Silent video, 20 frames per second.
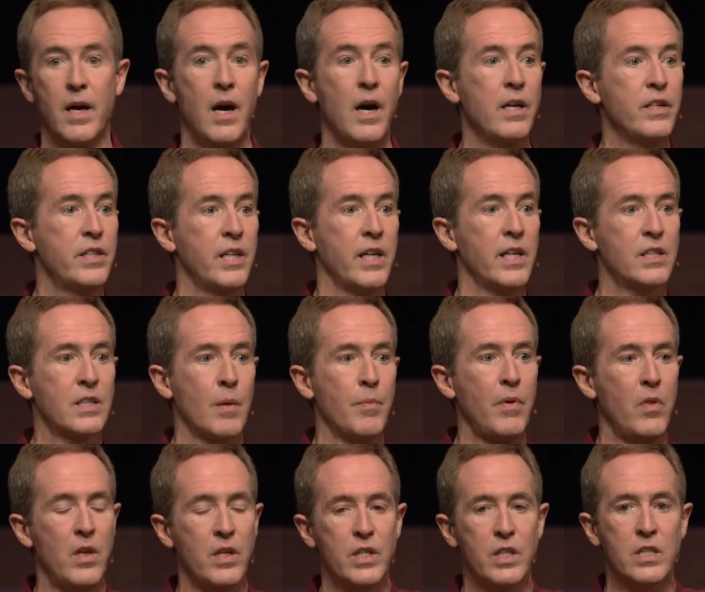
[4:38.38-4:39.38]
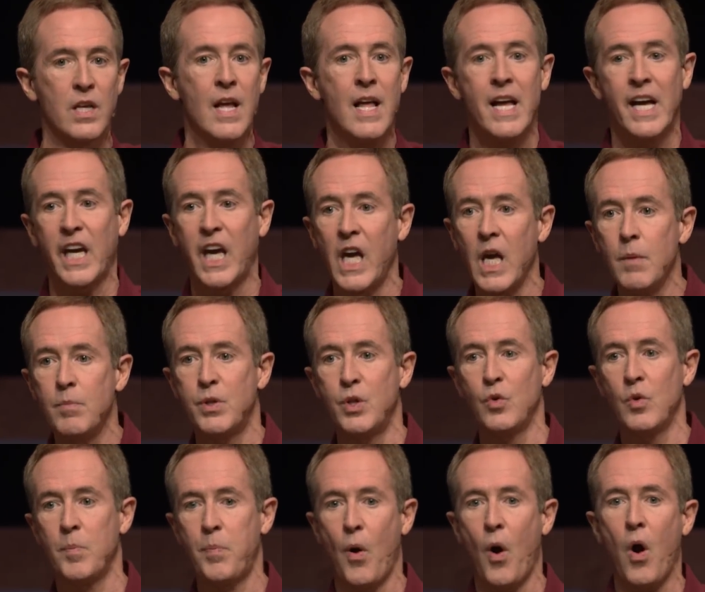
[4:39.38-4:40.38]
into hunting, something that just keeps
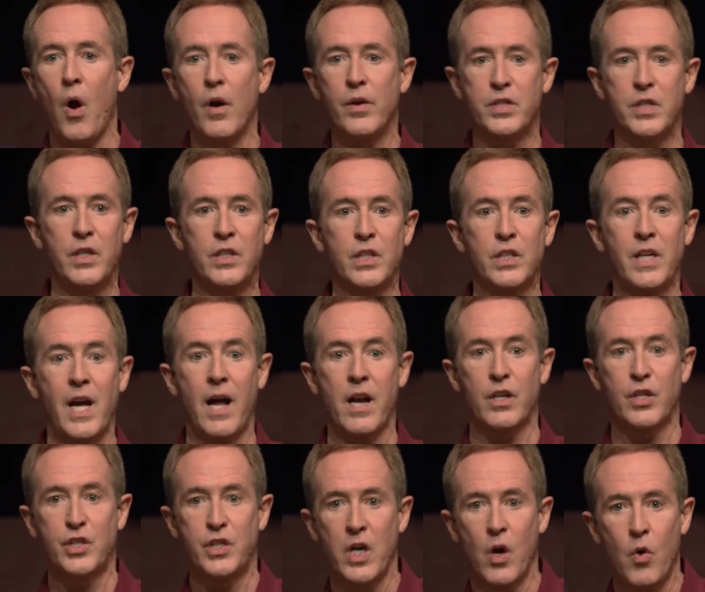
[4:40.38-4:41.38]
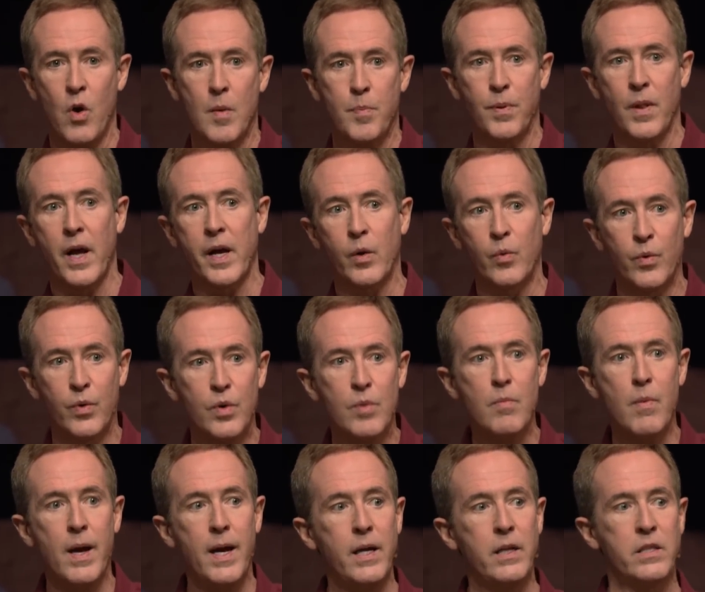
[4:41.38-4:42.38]
you apart so you just kind of show up like
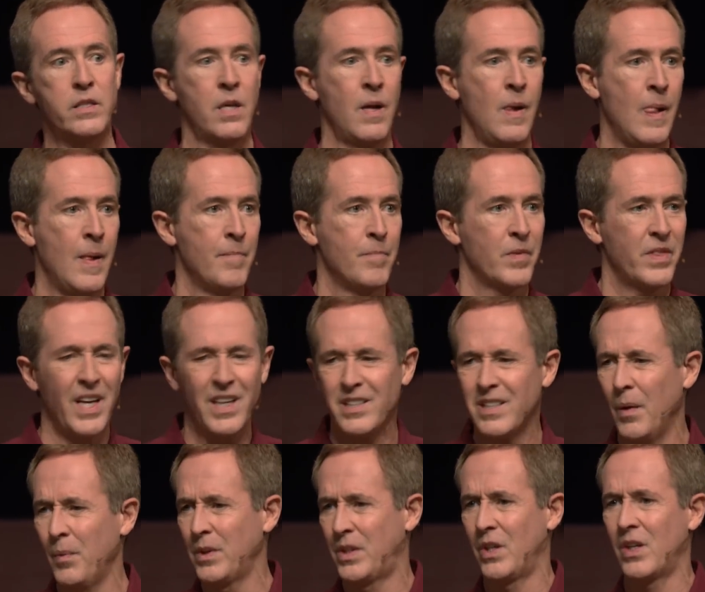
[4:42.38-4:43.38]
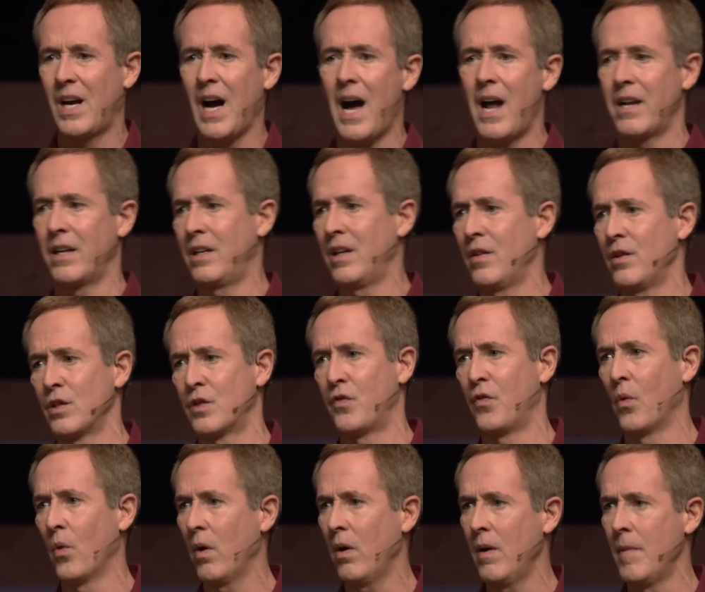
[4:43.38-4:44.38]
roommates. But that's not what you got into this
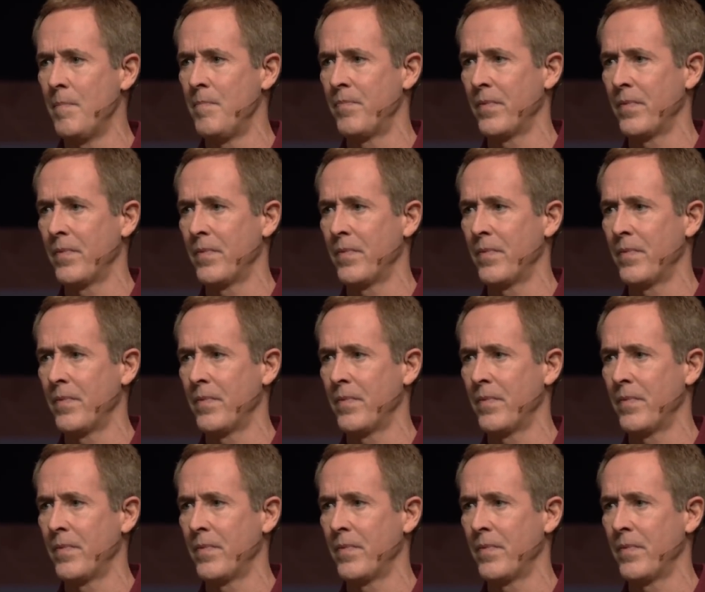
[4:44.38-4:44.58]
for.